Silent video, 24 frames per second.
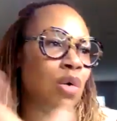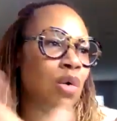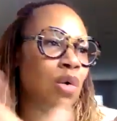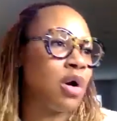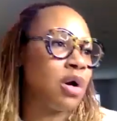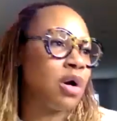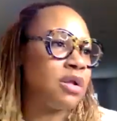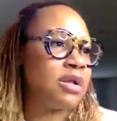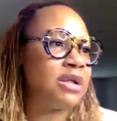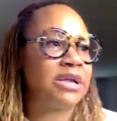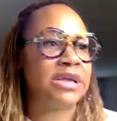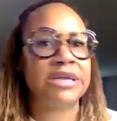
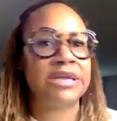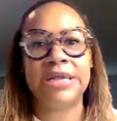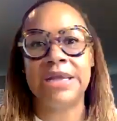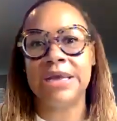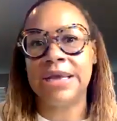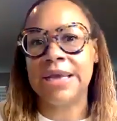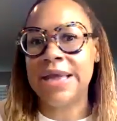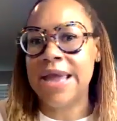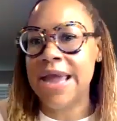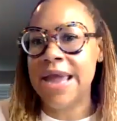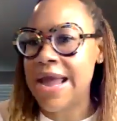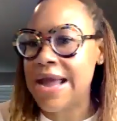or the
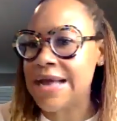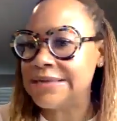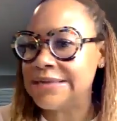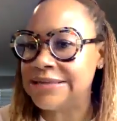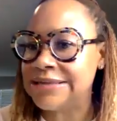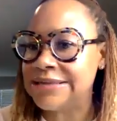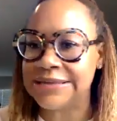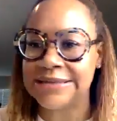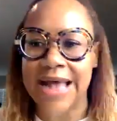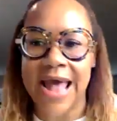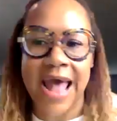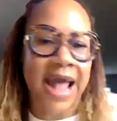kids
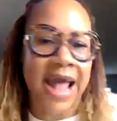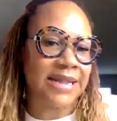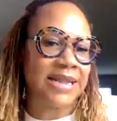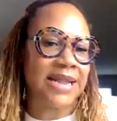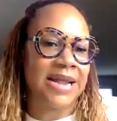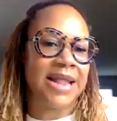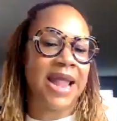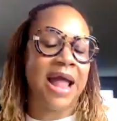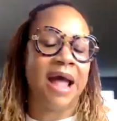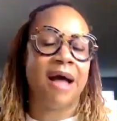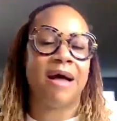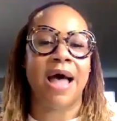is
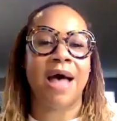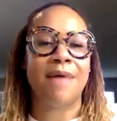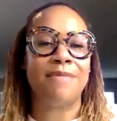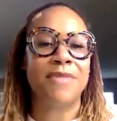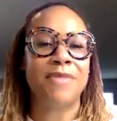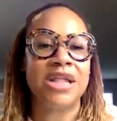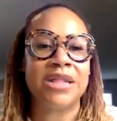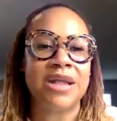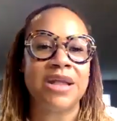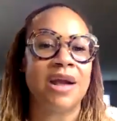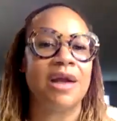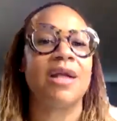acting out. I
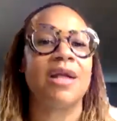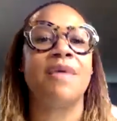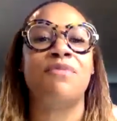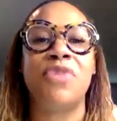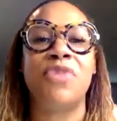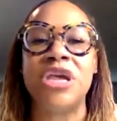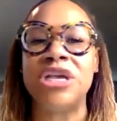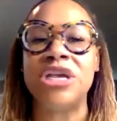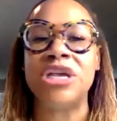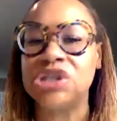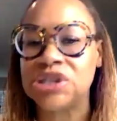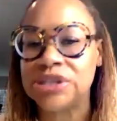mean, there could
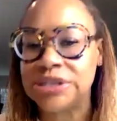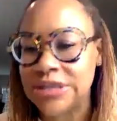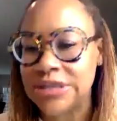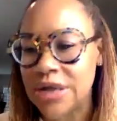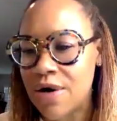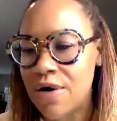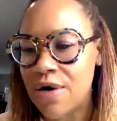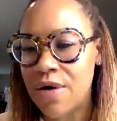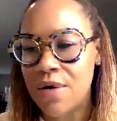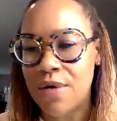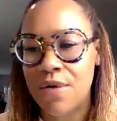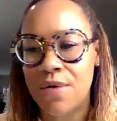be
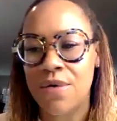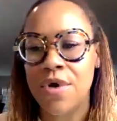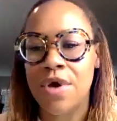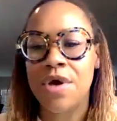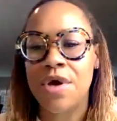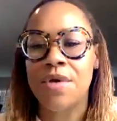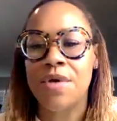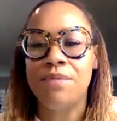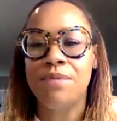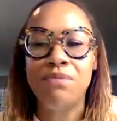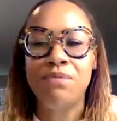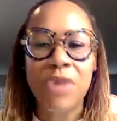so
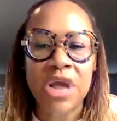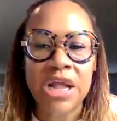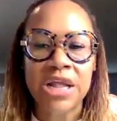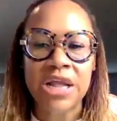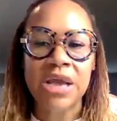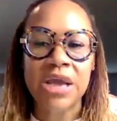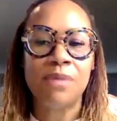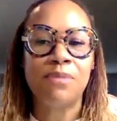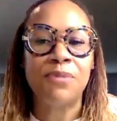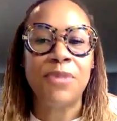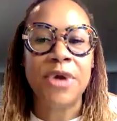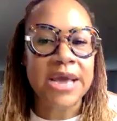
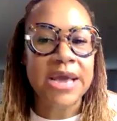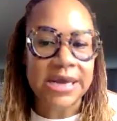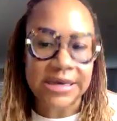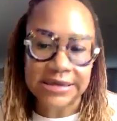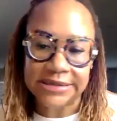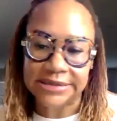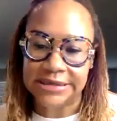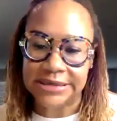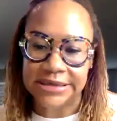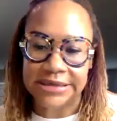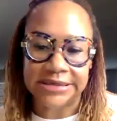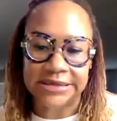many
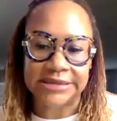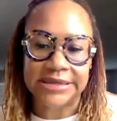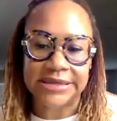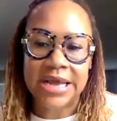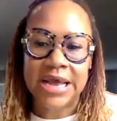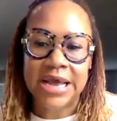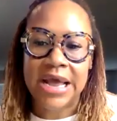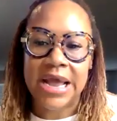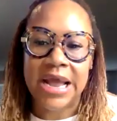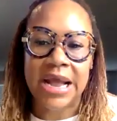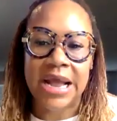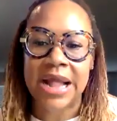pieces.
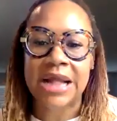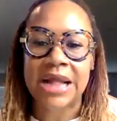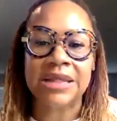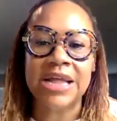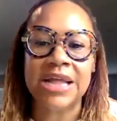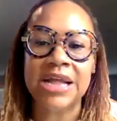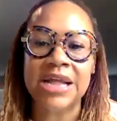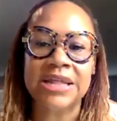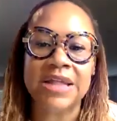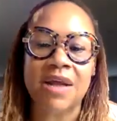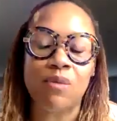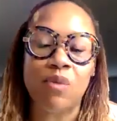And I
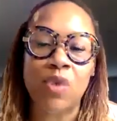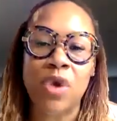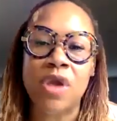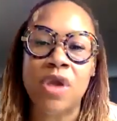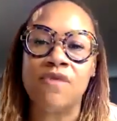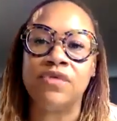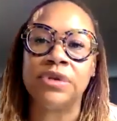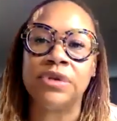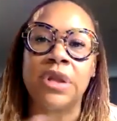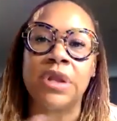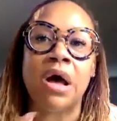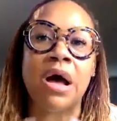think that
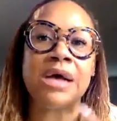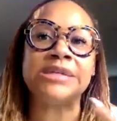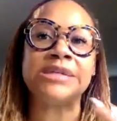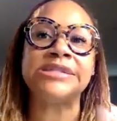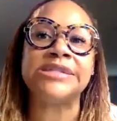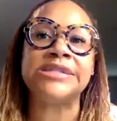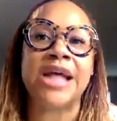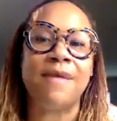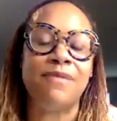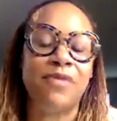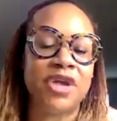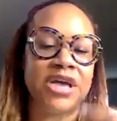we've lost
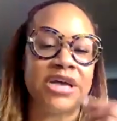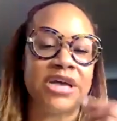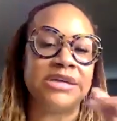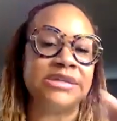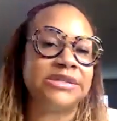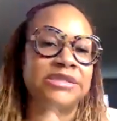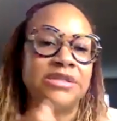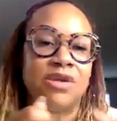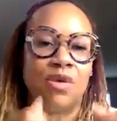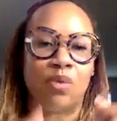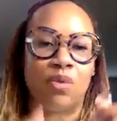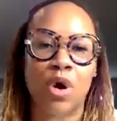that because
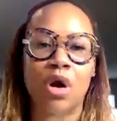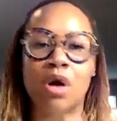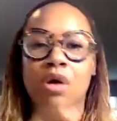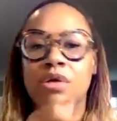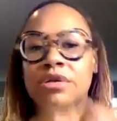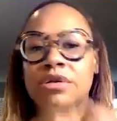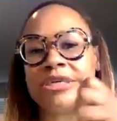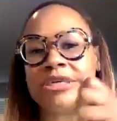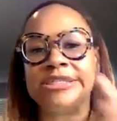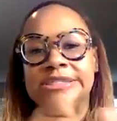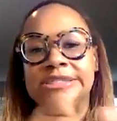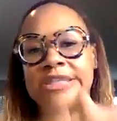the
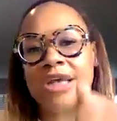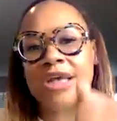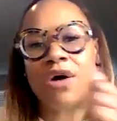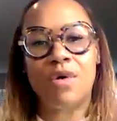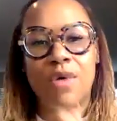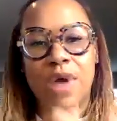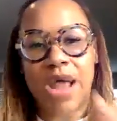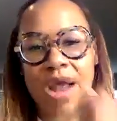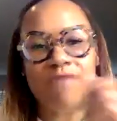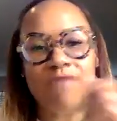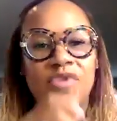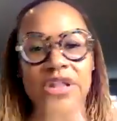world is
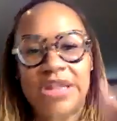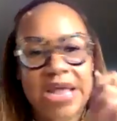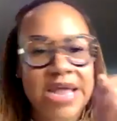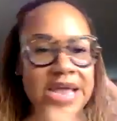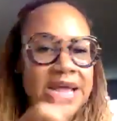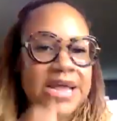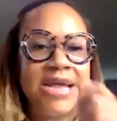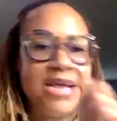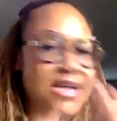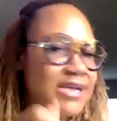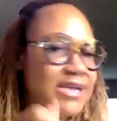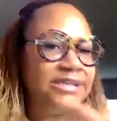so,
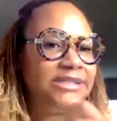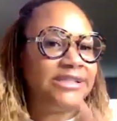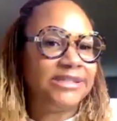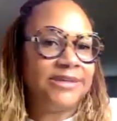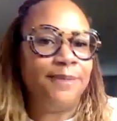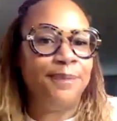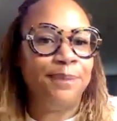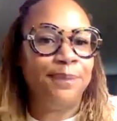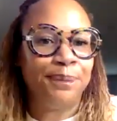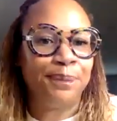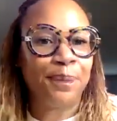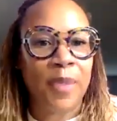everything is,
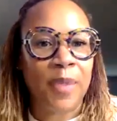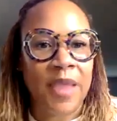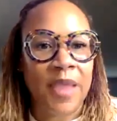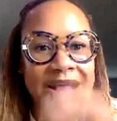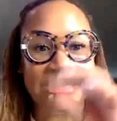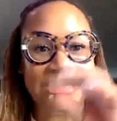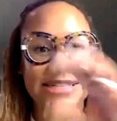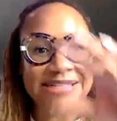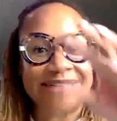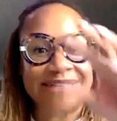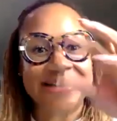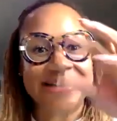
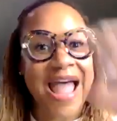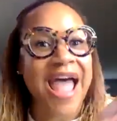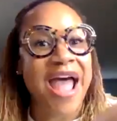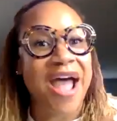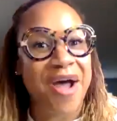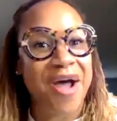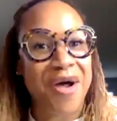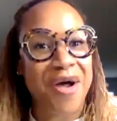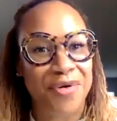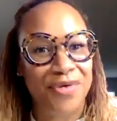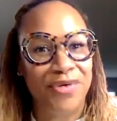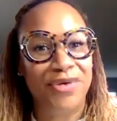it's
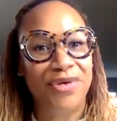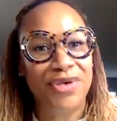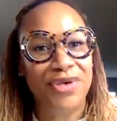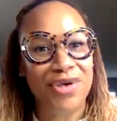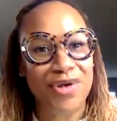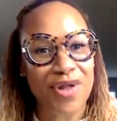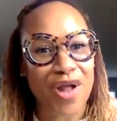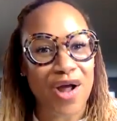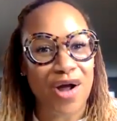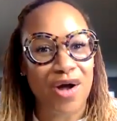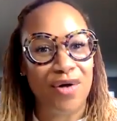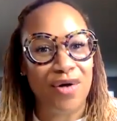now,
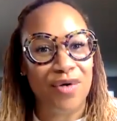you